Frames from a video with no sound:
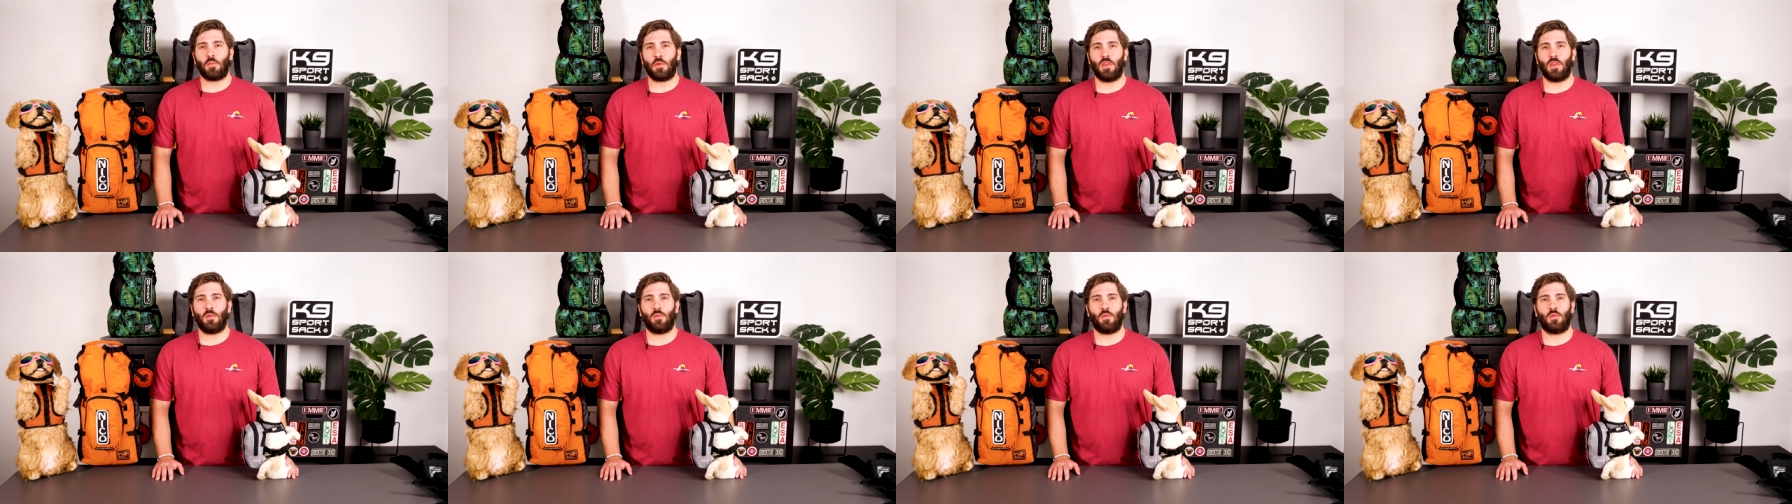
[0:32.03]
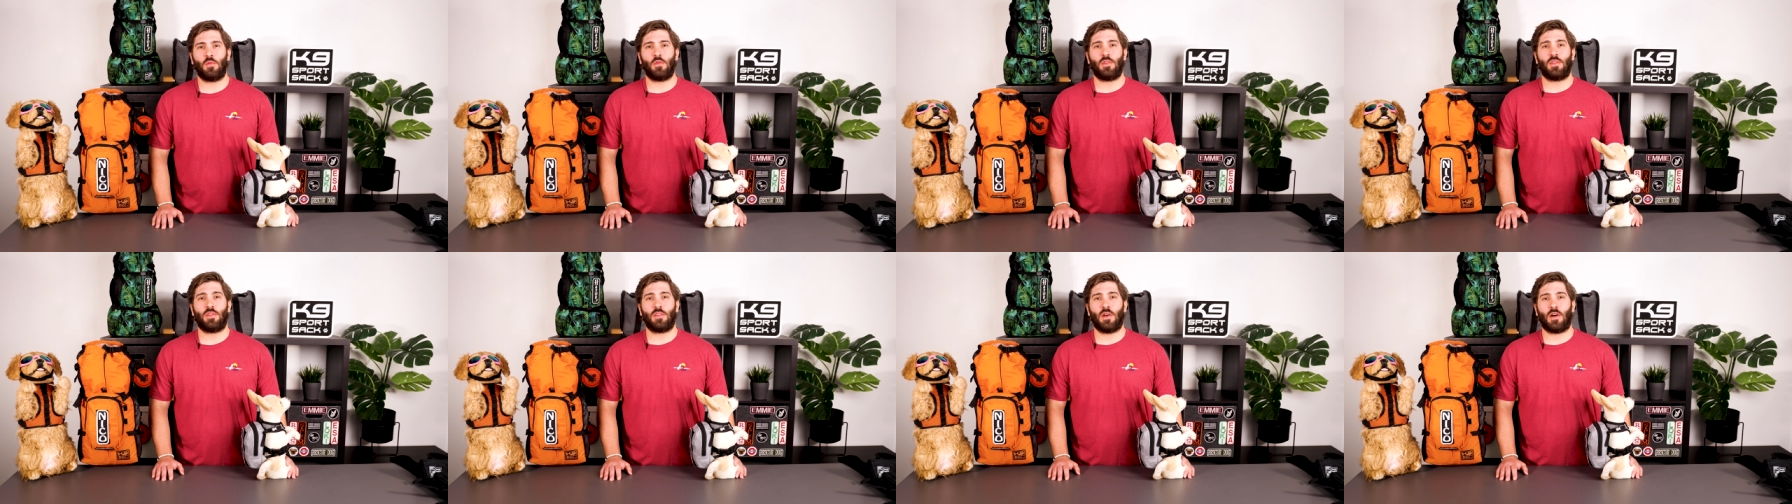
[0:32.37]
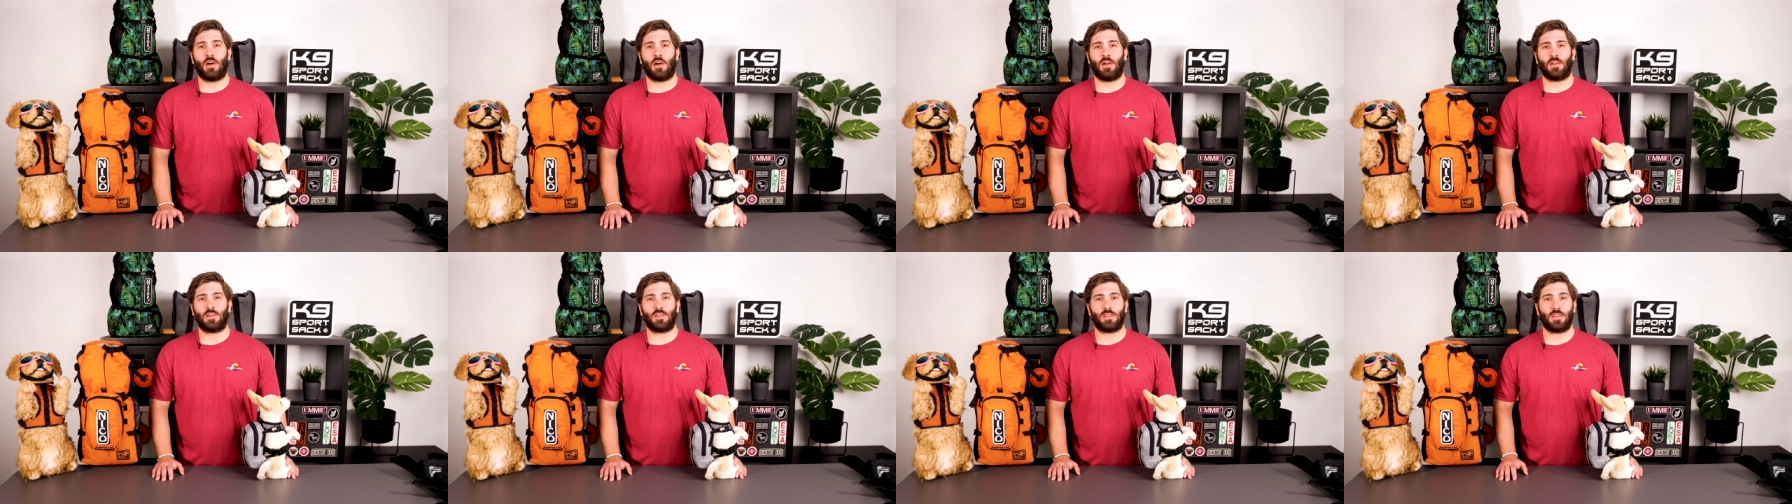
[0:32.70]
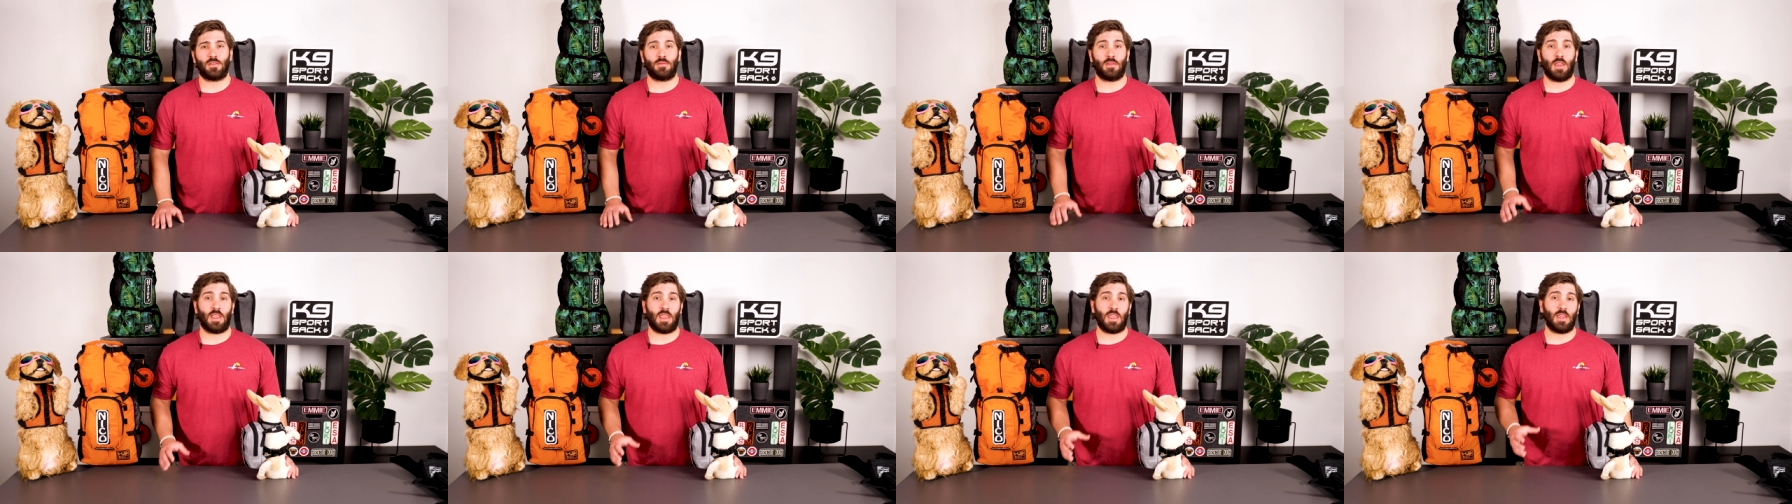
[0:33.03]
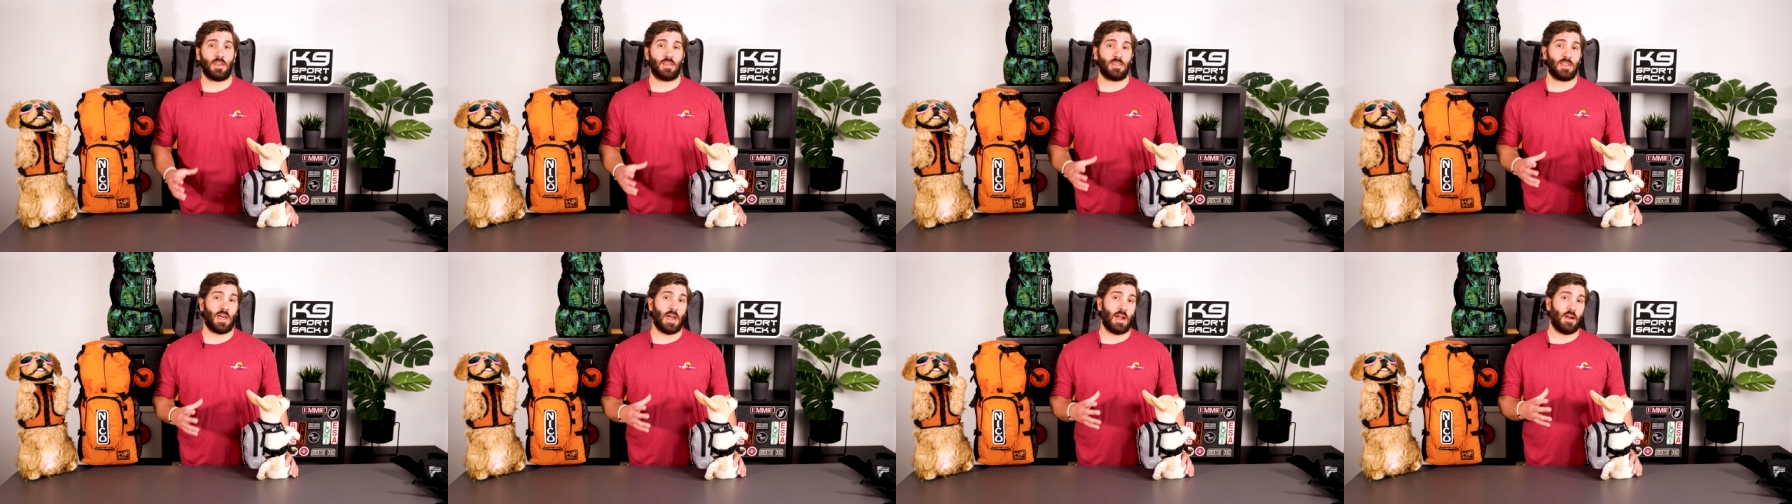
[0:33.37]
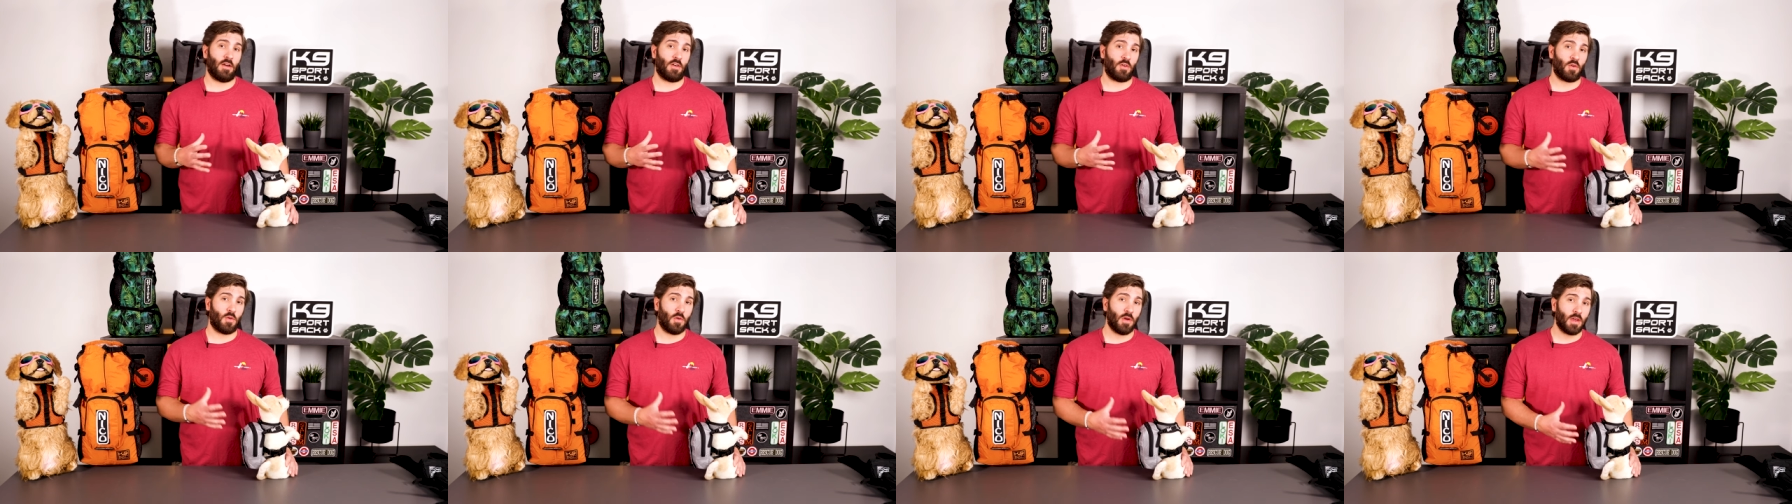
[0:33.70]
people with dogs that get
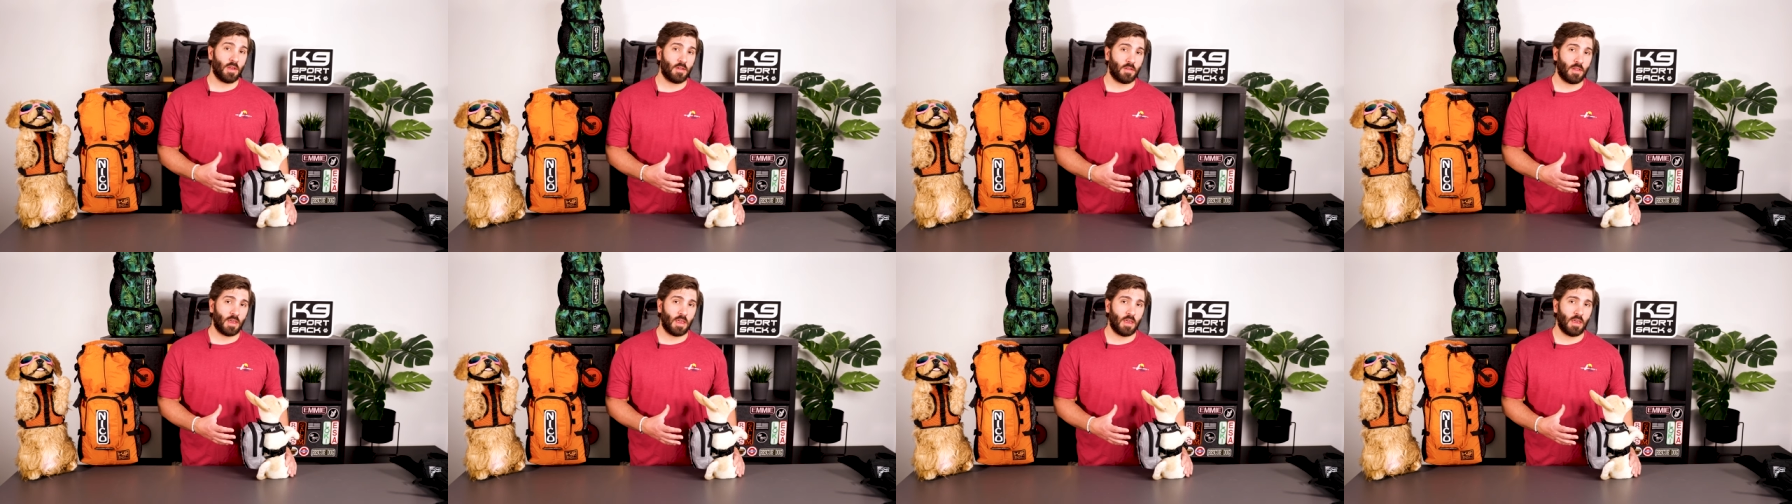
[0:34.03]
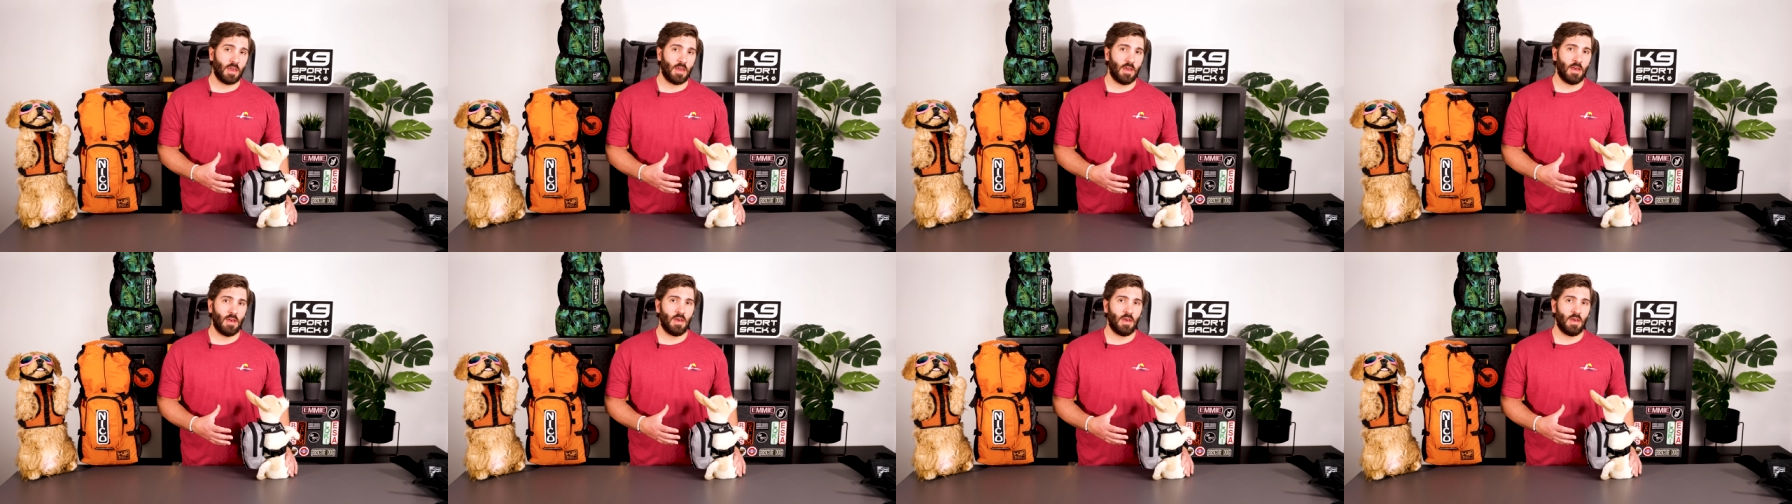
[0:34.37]
tired quickly